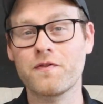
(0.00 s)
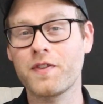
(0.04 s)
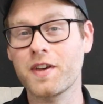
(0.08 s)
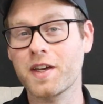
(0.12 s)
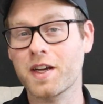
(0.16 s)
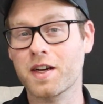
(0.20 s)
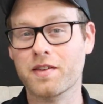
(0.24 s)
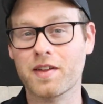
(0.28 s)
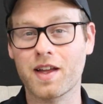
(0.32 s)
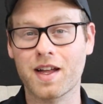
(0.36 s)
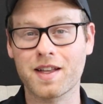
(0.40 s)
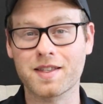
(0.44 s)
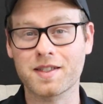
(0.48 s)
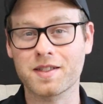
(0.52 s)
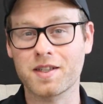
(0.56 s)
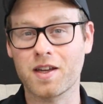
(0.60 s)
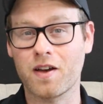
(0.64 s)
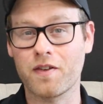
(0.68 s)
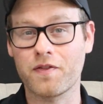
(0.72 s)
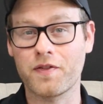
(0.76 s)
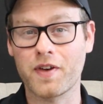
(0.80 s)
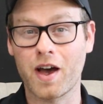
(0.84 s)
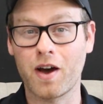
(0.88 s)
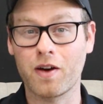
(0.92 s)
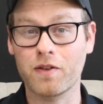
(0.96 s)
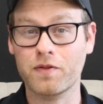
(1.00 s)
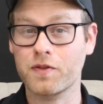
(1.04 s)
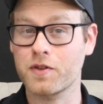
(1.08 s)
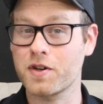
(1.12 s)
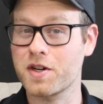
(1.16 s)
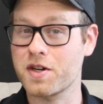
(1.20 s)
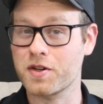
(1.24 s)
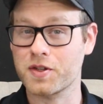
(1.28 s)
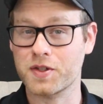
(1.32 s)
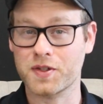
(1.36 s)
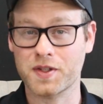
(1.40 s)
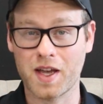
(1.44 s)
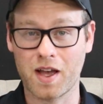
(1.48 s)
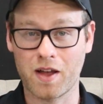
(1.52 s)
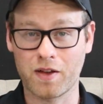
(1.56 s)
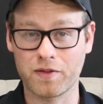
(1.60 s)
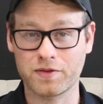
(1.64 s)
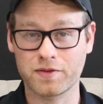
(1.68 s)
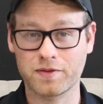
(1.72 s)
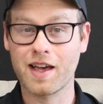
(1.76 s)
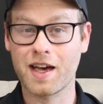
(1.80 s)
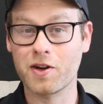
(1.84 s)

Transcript: figure that stuff stuff out for yourself.